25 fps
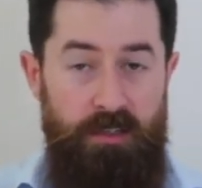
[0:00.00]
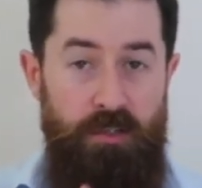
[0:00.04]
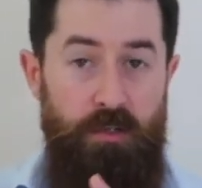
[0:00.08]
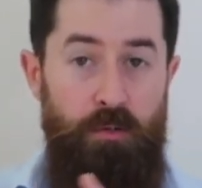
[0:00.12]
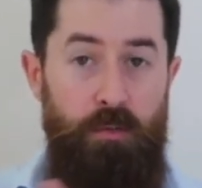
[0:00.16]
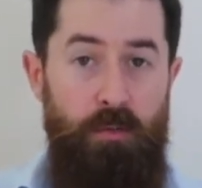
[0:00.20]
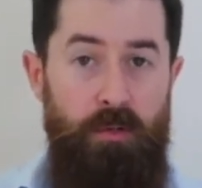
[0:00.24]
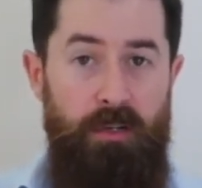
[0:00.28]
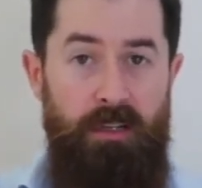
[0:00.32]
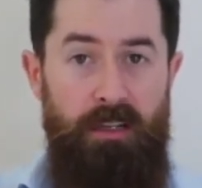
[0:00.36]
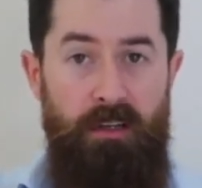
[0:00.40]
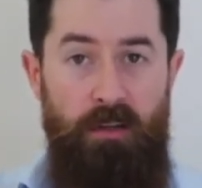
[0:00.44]

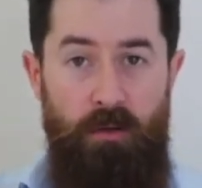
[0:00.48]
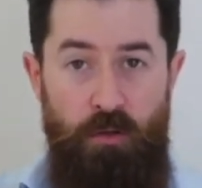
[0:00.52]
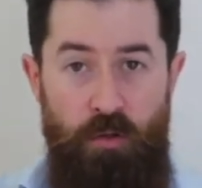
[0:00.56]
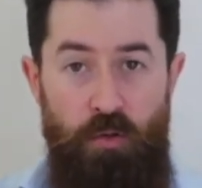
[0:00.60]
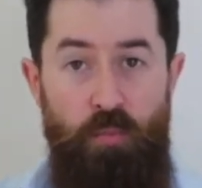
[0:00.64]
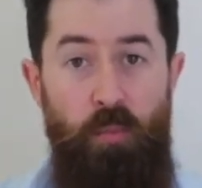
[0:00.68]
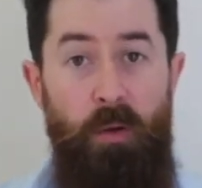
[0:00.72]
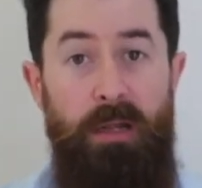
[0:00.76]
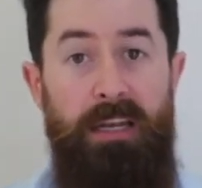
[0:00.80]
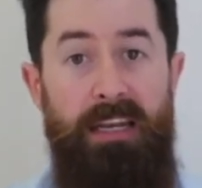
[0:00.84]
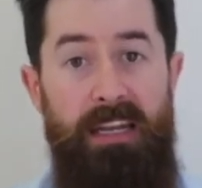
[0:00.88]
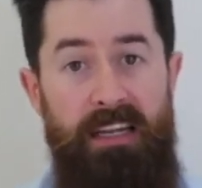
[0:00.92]

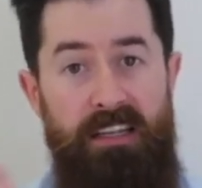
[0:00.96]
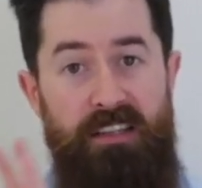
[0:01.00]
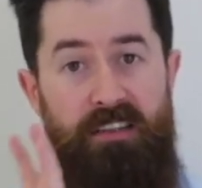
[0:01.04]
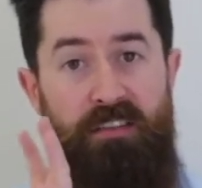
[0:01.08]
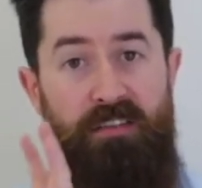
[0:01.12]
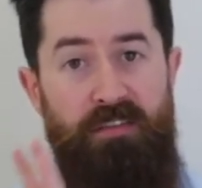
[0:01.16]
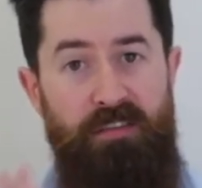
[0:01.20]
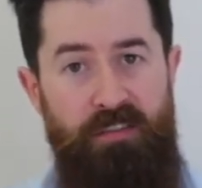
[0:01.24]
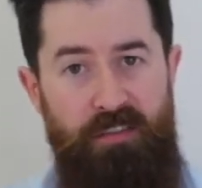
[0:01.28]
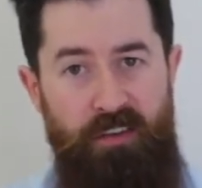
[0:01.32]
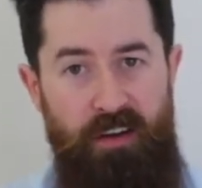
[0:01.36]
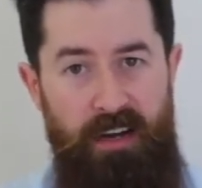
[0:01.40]
We need
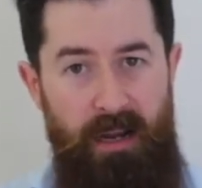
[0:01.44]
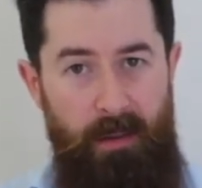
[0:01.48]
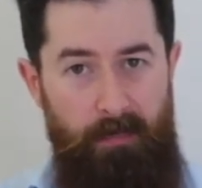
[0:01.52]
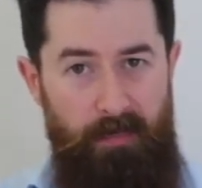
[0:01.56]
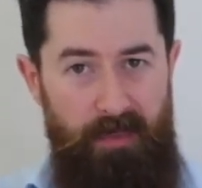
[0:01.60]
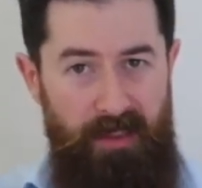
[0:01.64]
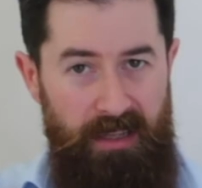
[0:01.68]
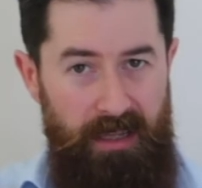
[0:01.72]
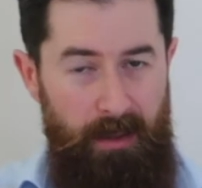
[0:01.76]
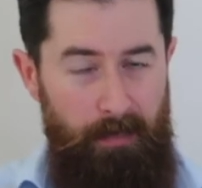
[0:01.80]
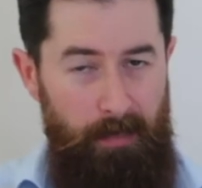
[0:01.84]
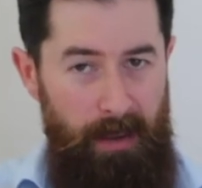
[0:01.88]
to free
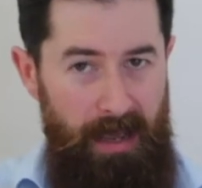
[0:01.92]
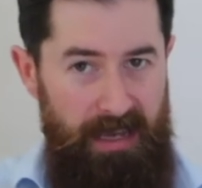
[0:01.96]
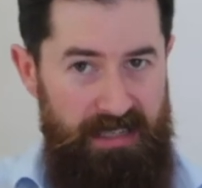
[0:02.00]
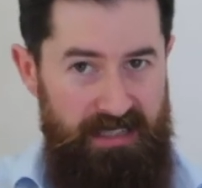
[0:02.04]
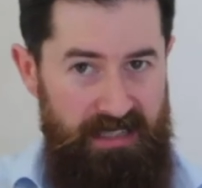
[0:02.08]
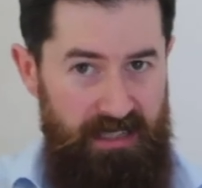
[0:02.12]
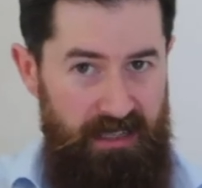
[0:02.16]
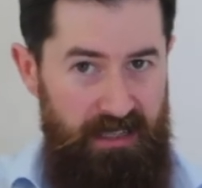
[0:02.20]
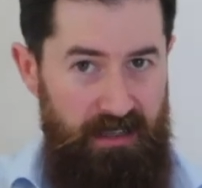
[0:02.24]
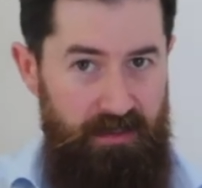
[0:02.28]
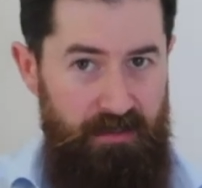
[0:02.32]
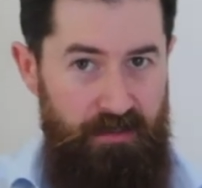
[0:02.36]
up the
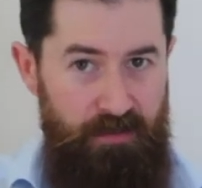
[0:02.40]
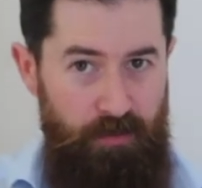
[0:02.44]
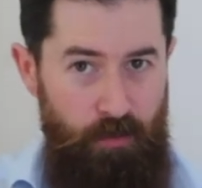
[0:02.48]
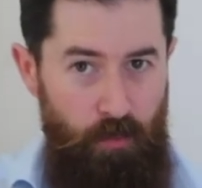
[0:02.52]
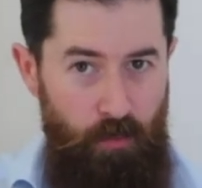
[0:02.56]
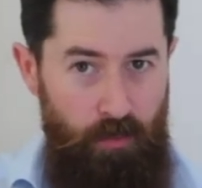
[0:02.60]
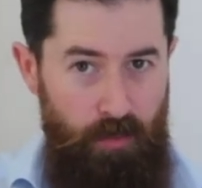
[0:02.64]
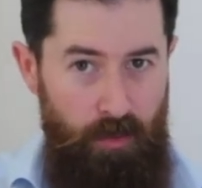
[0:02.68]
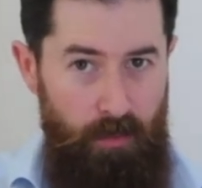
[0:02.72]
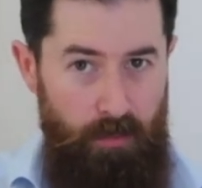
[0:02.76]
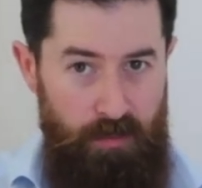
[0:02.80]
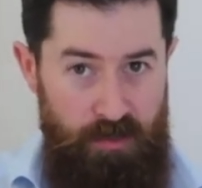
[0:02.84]
capacity
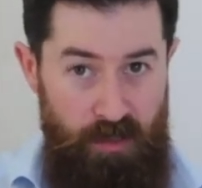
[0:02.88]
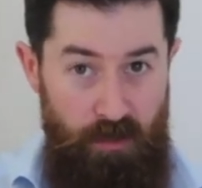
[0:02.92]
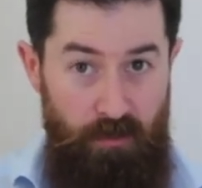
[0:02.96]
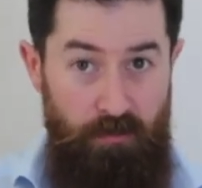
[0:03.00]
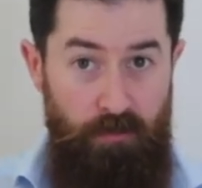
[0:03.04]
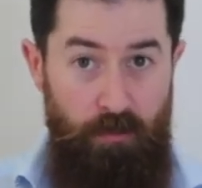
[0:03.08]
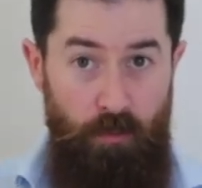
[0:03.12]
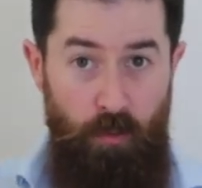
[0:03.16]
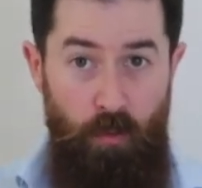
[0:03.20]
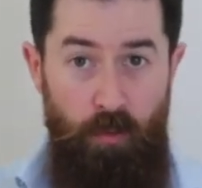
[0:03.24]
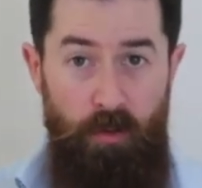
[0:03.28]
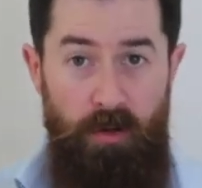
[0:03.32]
for them. So
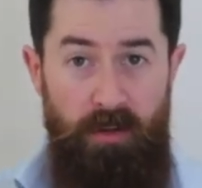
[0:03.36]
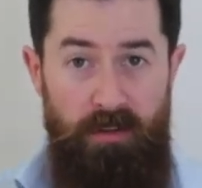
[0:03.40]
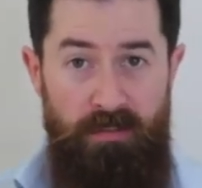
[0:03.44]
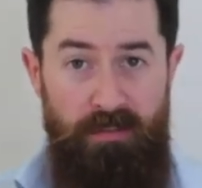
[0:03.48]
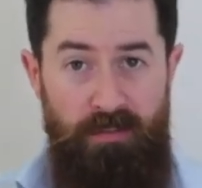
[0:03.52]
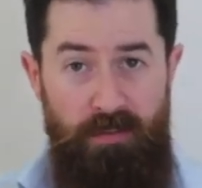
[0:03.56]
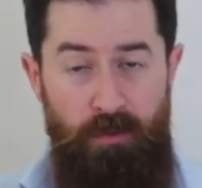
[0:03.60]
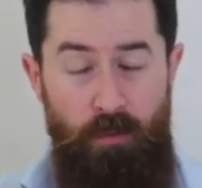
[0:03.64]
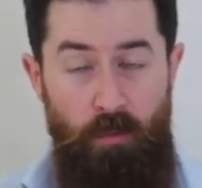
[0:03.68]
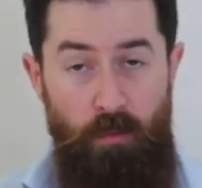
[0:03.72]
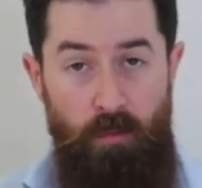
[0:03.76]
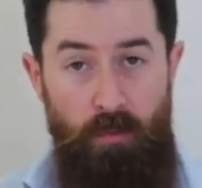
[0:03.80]
if we're already
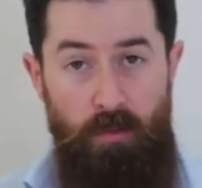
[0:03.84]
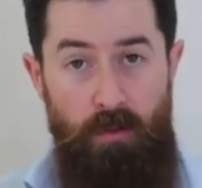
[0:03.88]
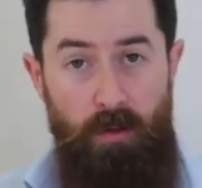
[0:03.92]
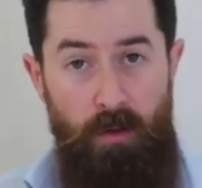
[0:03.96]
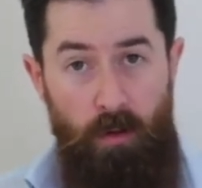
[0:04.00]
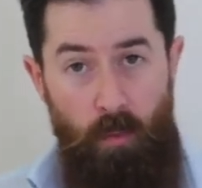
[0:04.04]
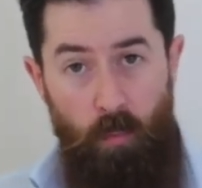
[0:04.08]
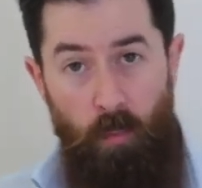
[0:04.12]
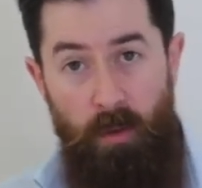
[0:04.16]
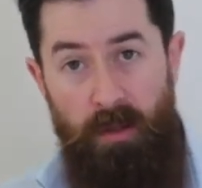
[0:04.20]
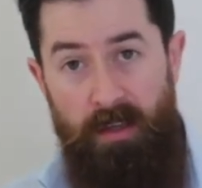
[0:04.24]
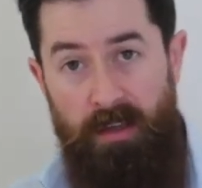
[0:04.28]

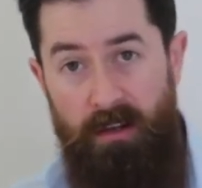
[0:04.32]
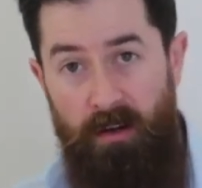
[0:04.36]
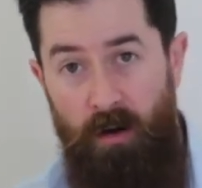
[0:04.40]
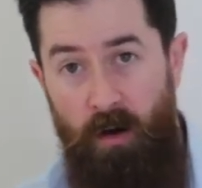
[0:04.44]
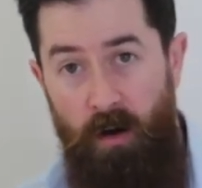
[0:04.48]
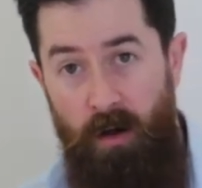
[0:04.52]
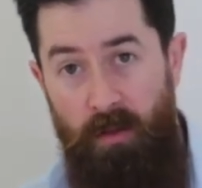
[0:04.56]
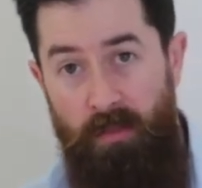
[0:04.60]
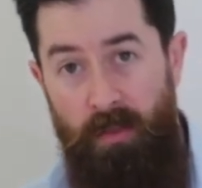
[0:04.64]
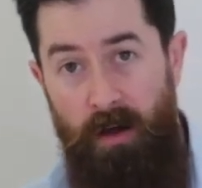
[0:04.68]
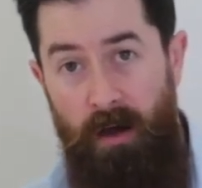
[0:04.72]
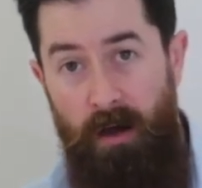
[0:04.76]
full, we can
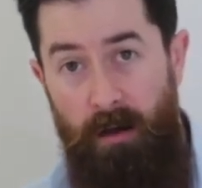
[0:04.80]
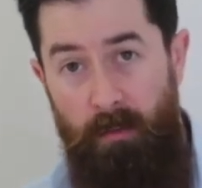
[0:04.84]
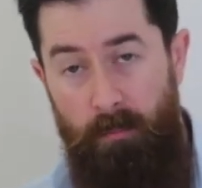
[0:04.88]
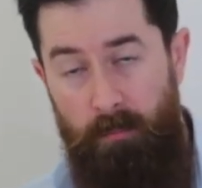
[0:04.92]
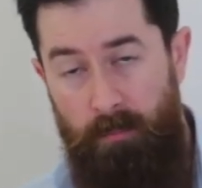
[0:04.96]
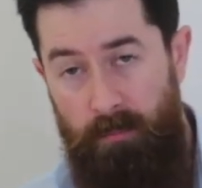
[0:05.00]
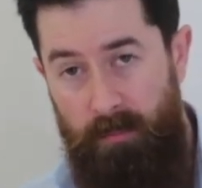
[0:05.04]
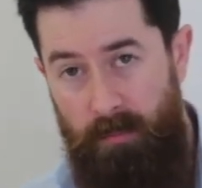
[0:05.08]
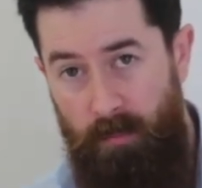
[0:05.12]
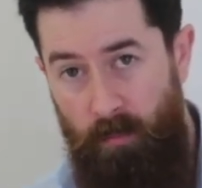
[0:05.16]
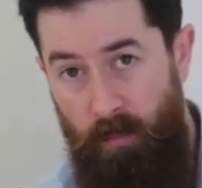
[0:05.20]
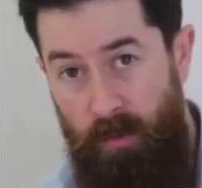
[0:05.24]

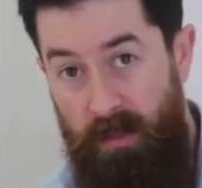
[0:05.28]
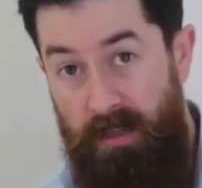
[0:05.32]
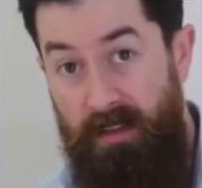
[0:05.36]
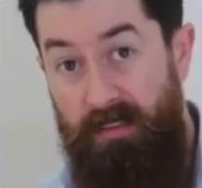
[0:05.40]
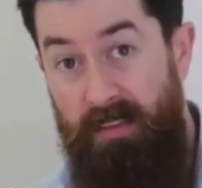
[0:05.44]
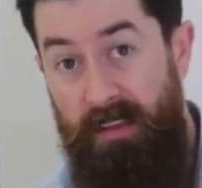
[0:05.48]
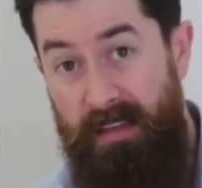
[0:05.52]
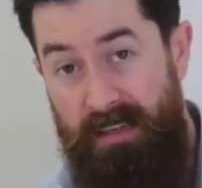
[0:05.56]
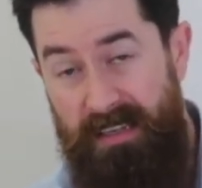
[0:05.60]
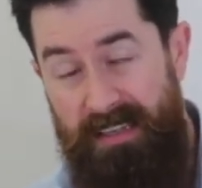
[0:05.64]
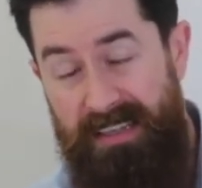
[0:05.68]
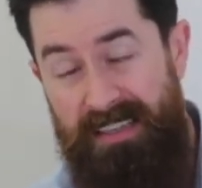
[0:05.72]

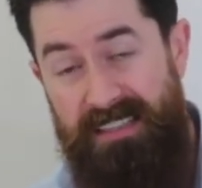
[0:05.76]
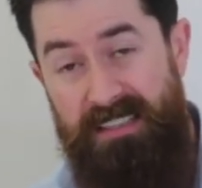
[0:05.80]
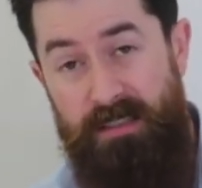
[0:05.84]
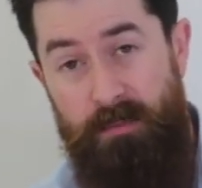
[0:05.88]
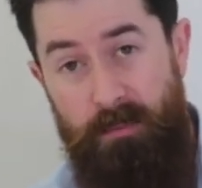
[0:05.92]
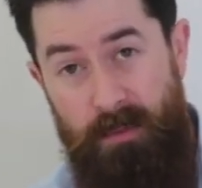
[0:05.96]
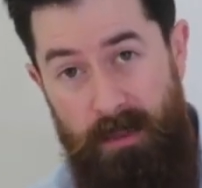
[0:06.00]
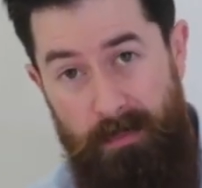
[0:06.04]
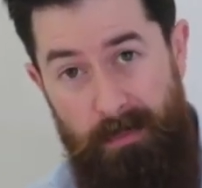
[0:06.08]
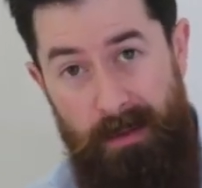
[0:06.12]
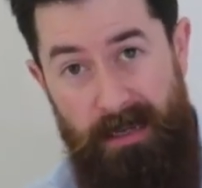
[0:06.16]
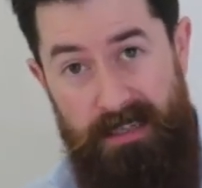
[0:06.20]
then get
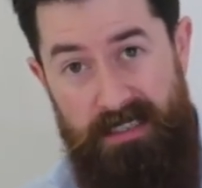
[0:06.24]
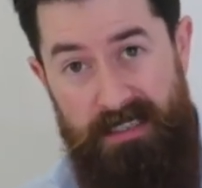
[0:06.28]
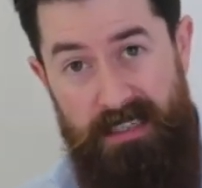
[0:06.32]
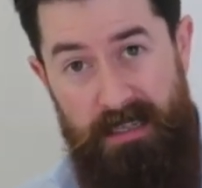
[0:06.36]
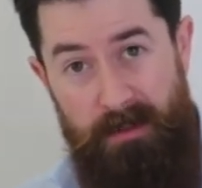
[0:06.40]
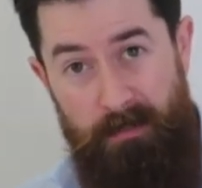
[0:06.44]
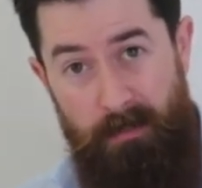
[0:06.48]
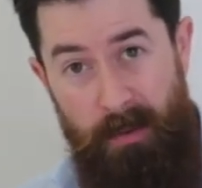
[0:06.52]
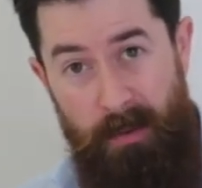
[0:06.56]
some capacity